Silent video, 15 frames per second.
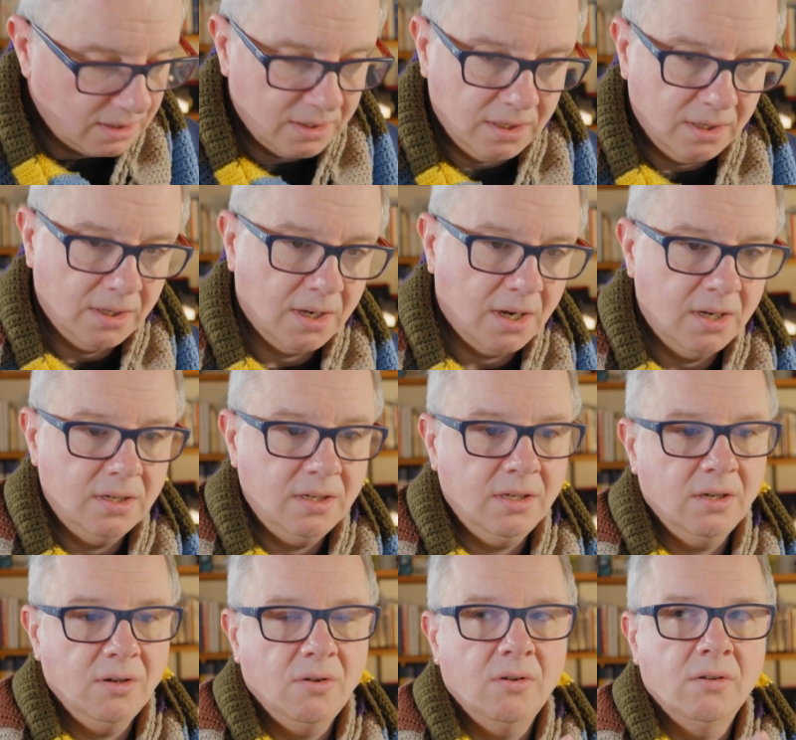to the idea
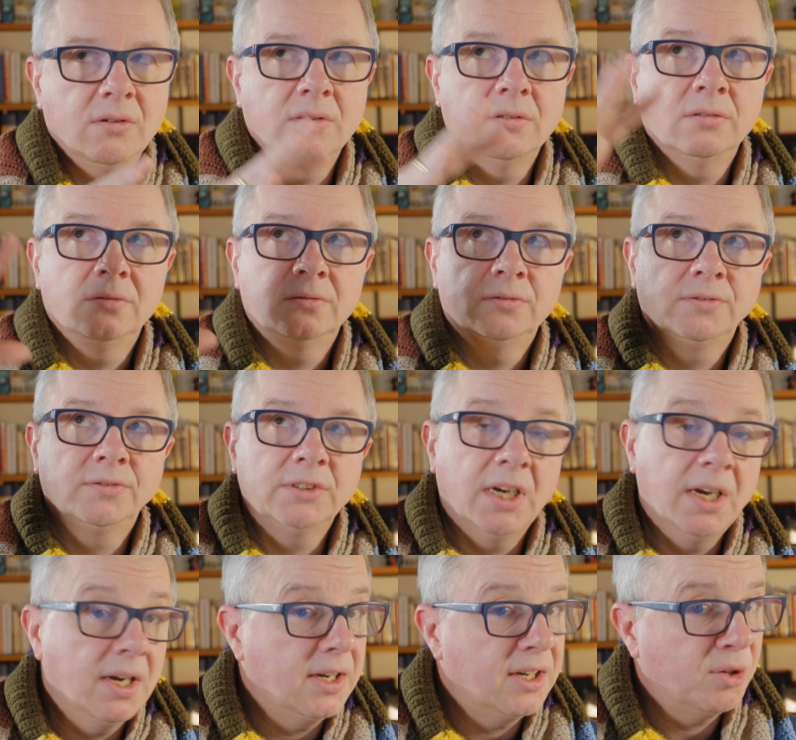of a
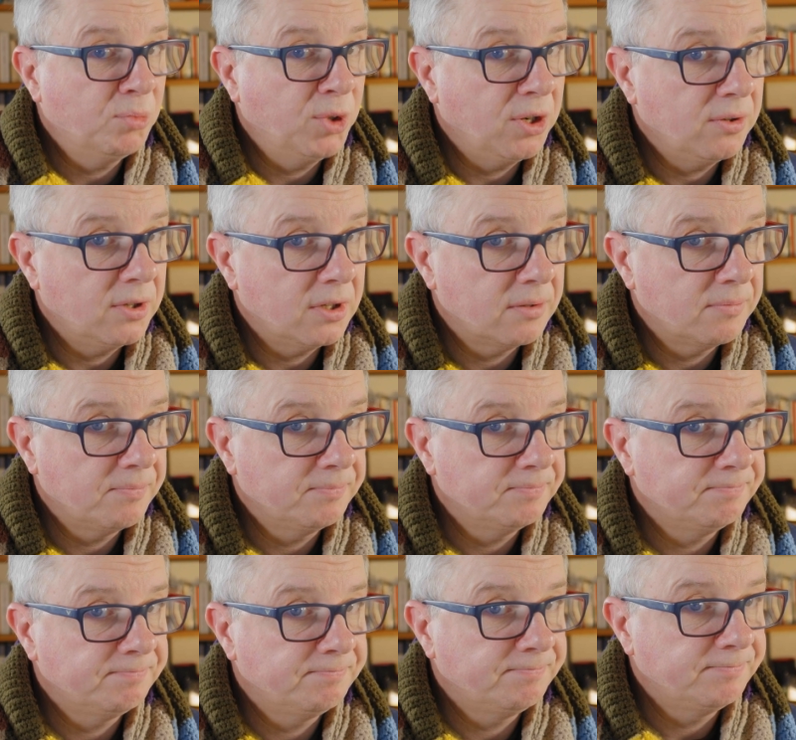higher power
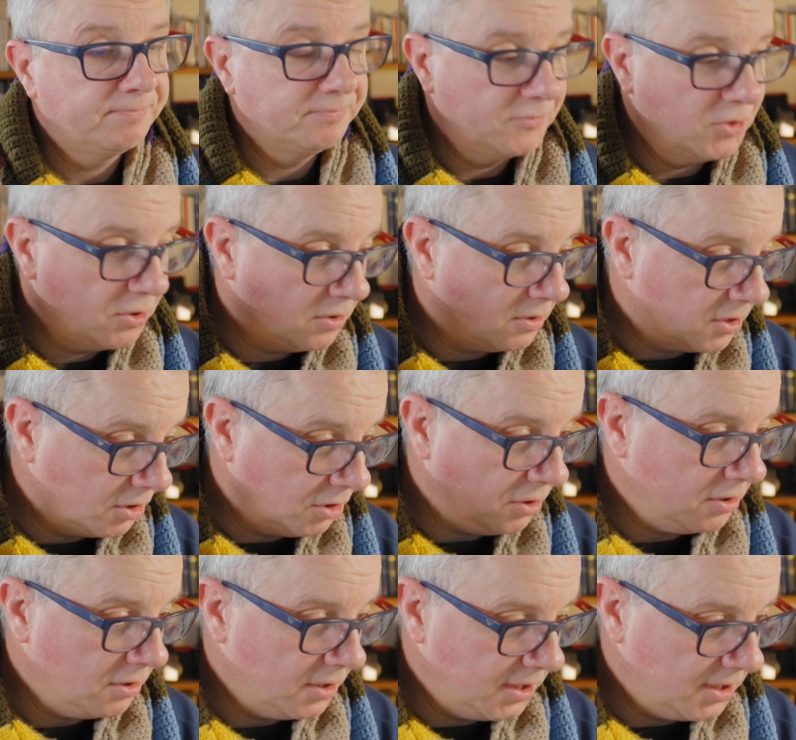or
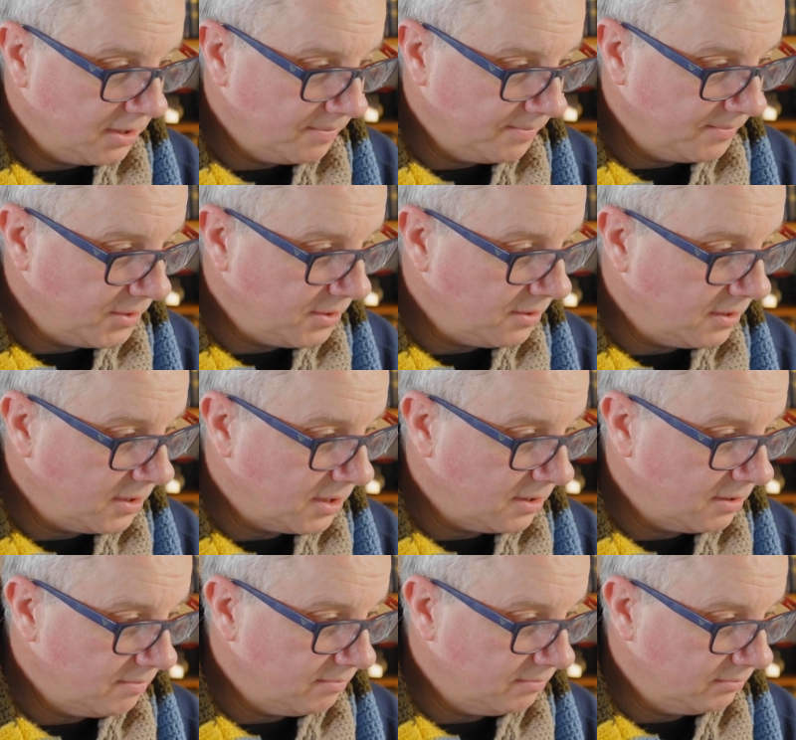God or
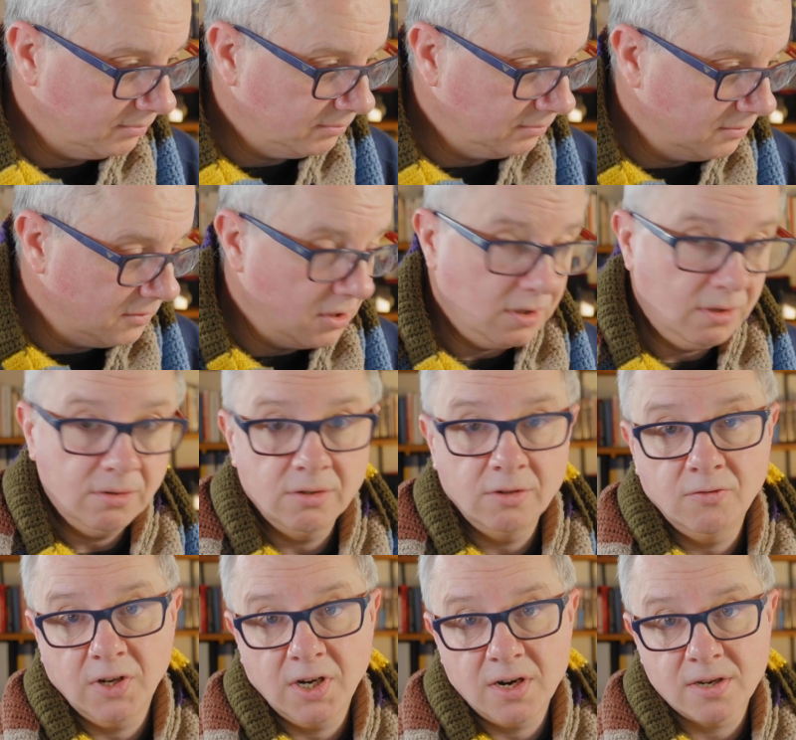the
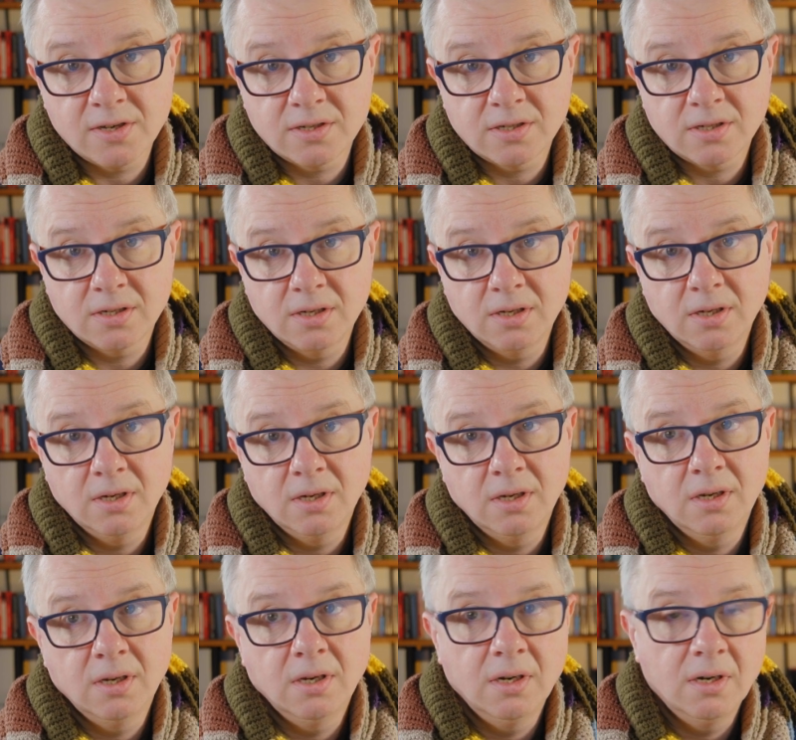universe
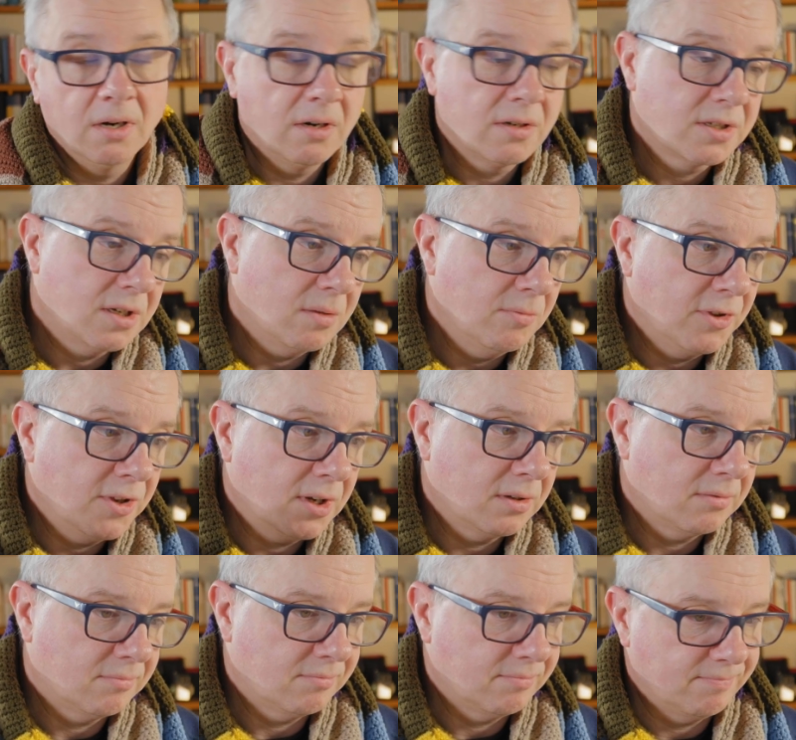or something
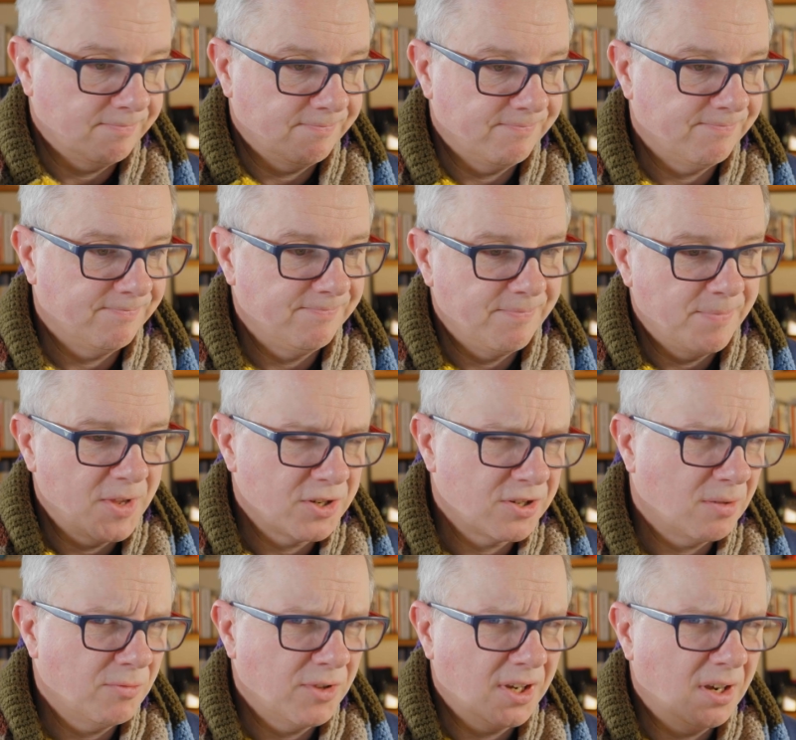
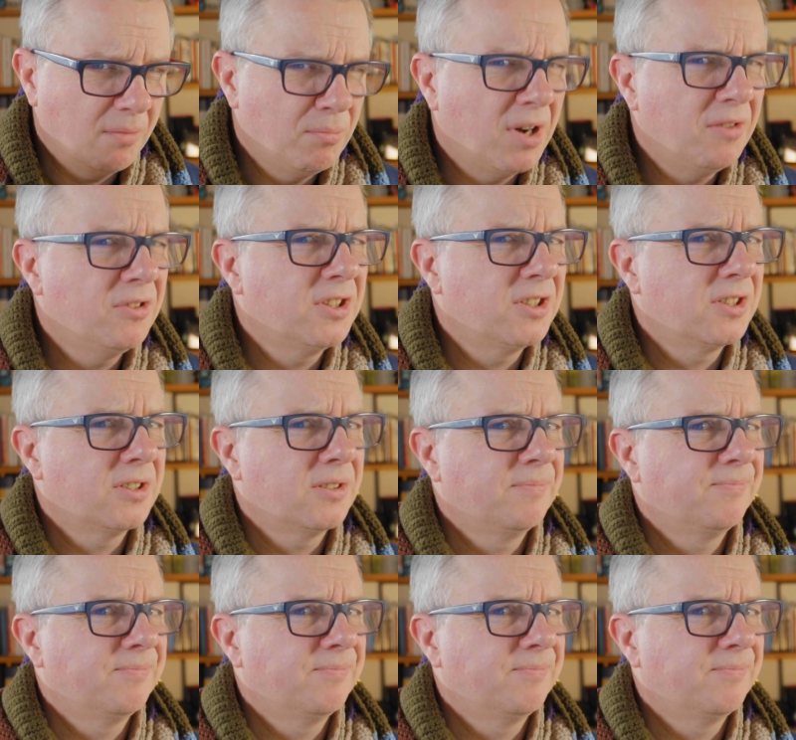above us.